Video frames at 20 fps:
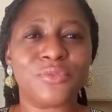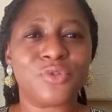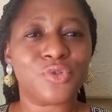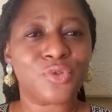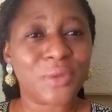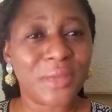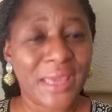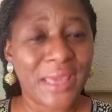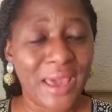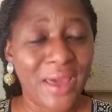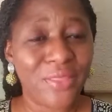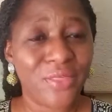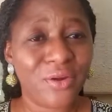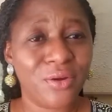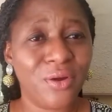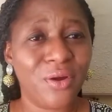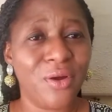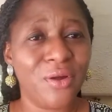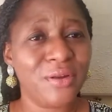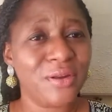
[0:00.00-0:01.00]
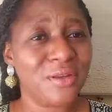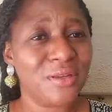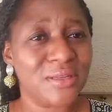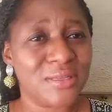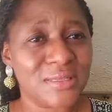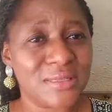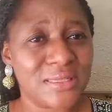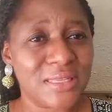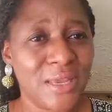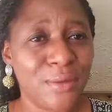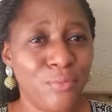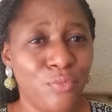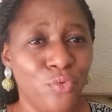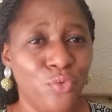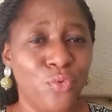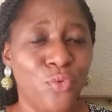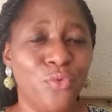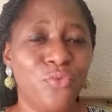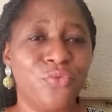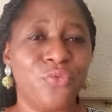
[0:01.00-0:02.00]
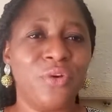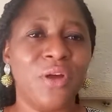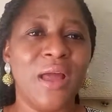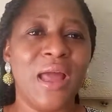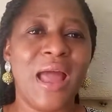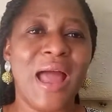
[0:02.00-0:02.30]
together under the same roof,